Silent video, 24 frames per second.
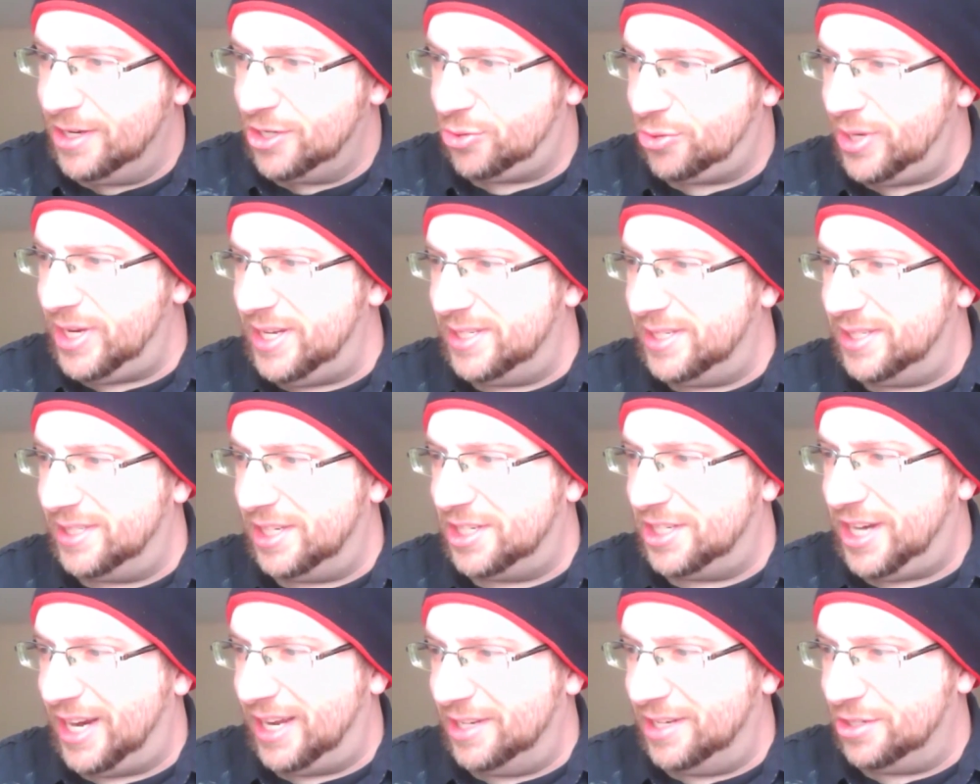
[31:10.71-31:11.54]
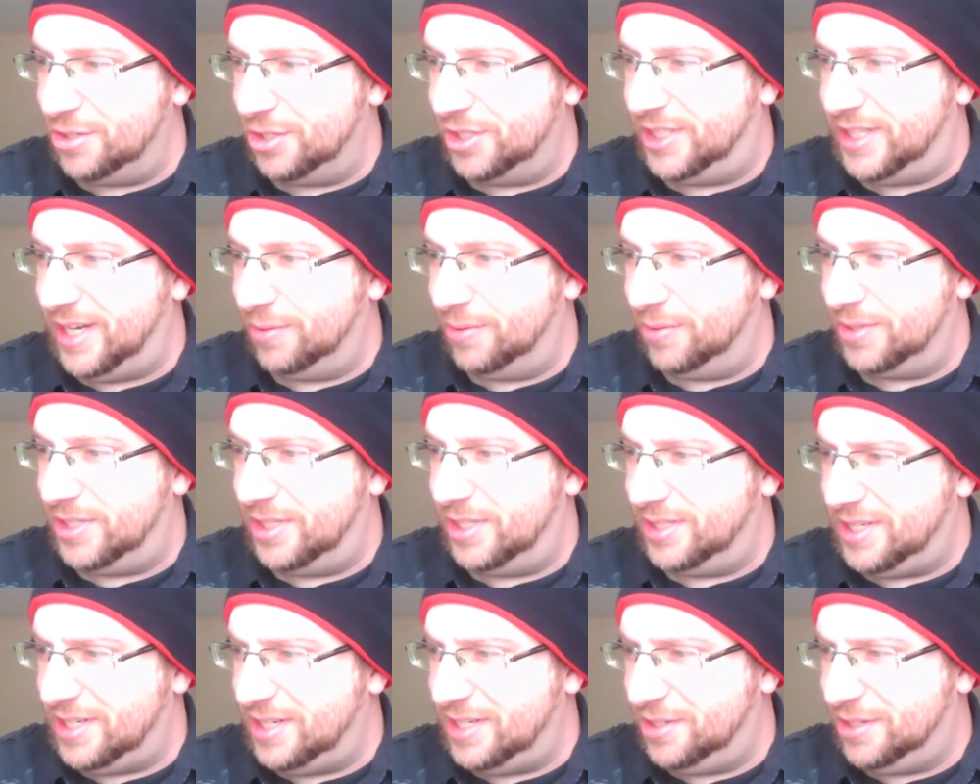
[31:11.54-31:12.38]
Trees, the challenger
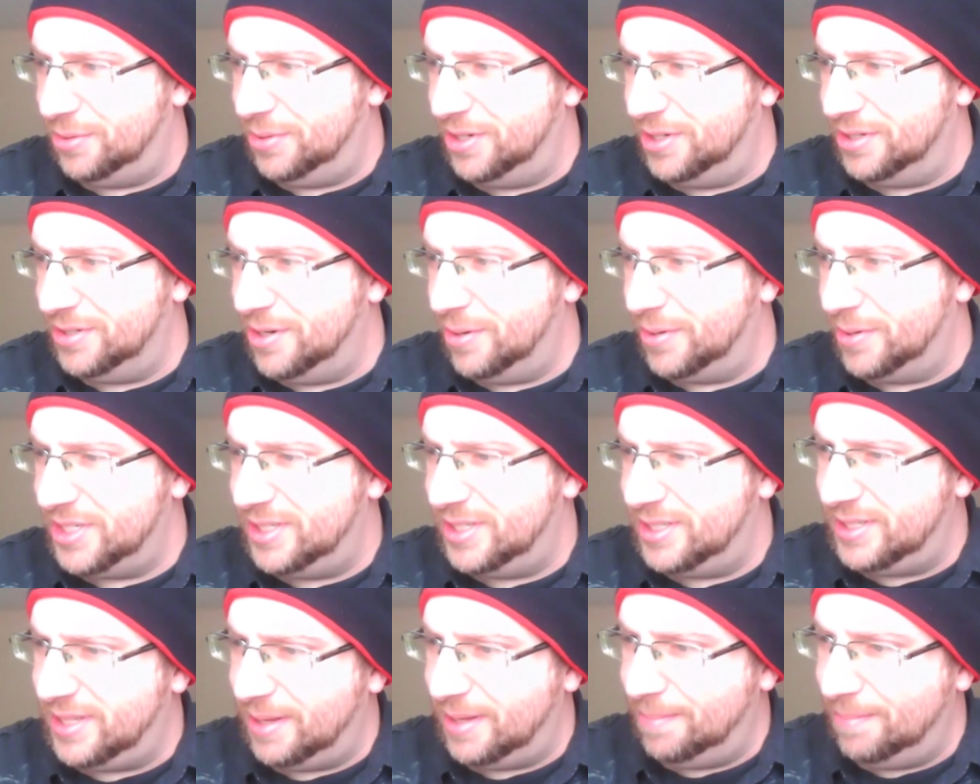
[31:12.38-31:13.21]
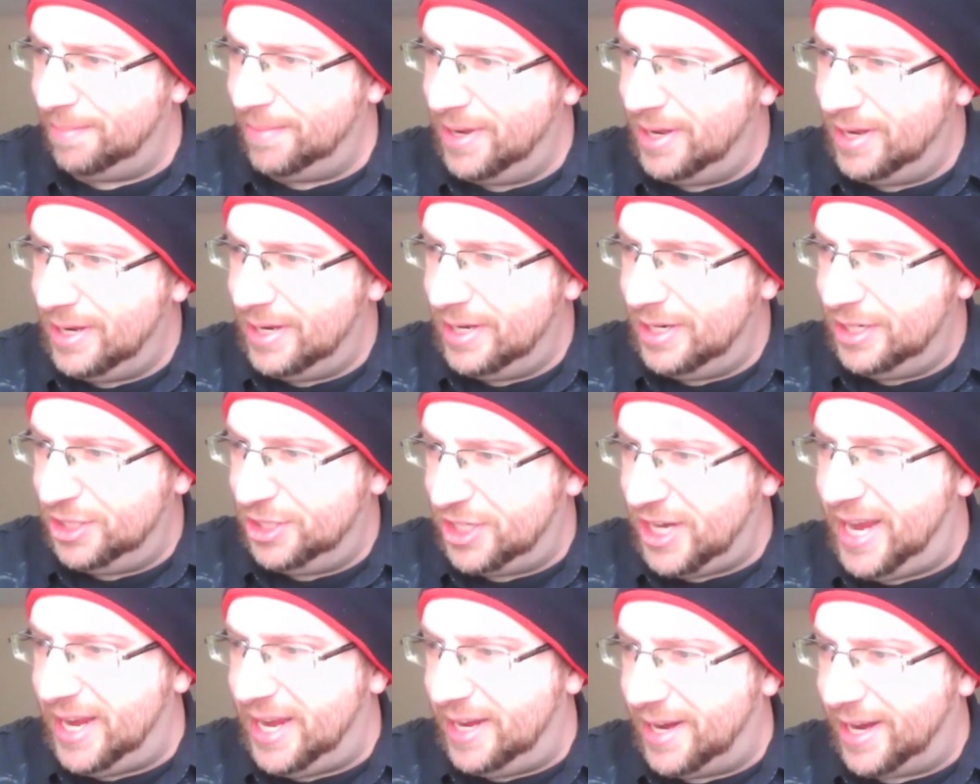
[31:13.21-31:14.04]
shouts as he too notices them.
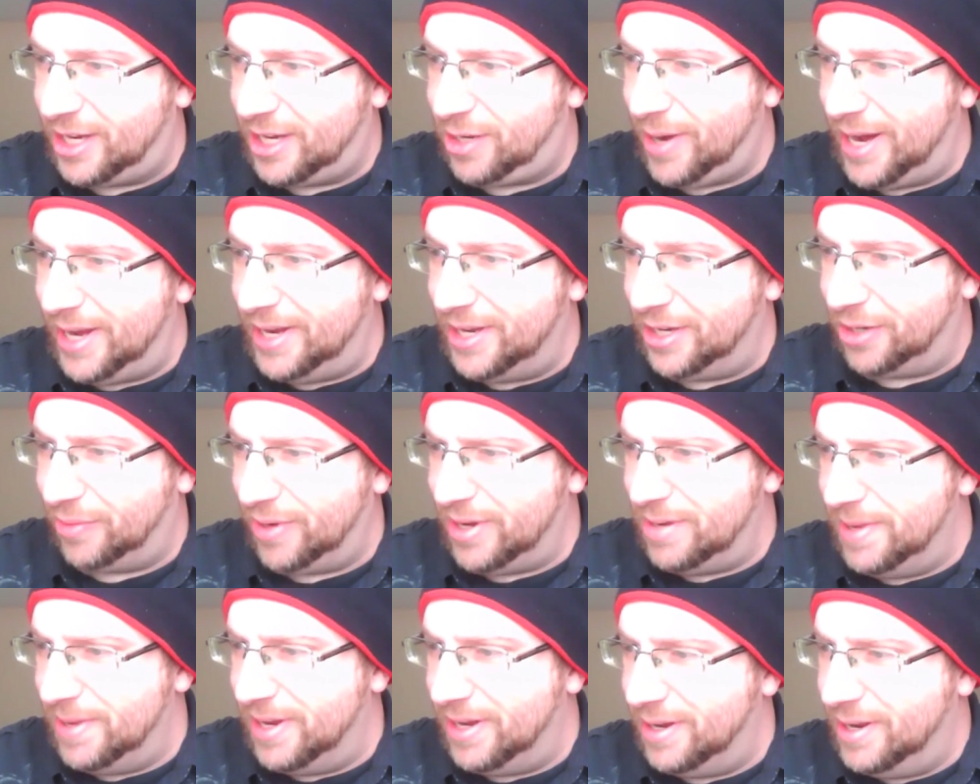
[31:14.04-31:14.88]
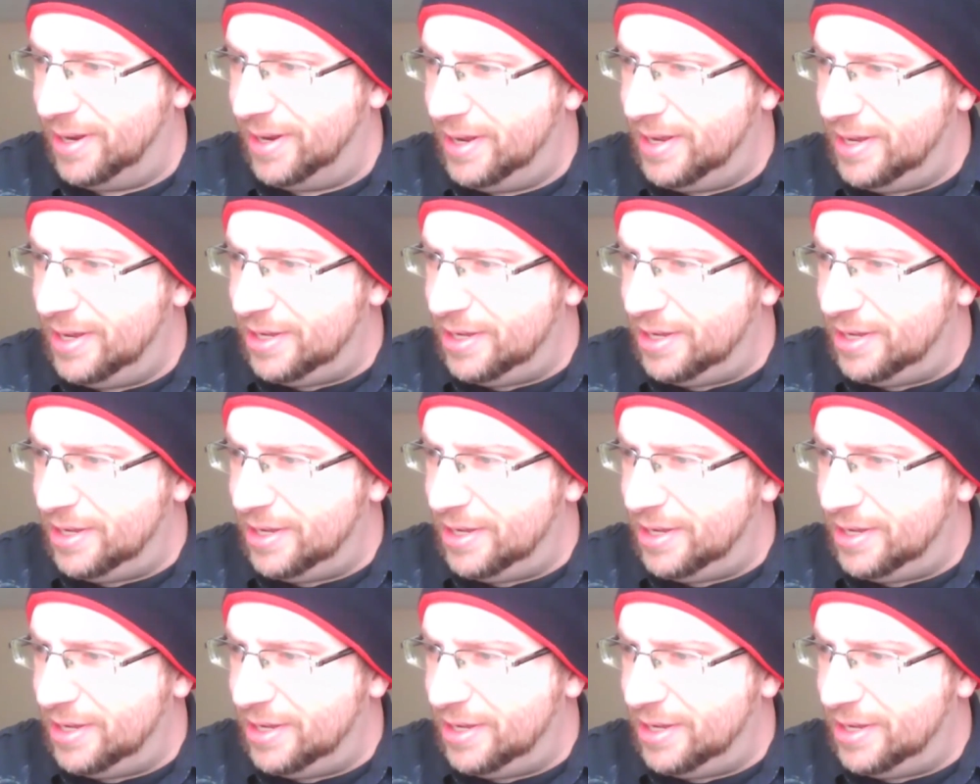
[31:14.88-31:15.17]
Shade, I cry in agreement.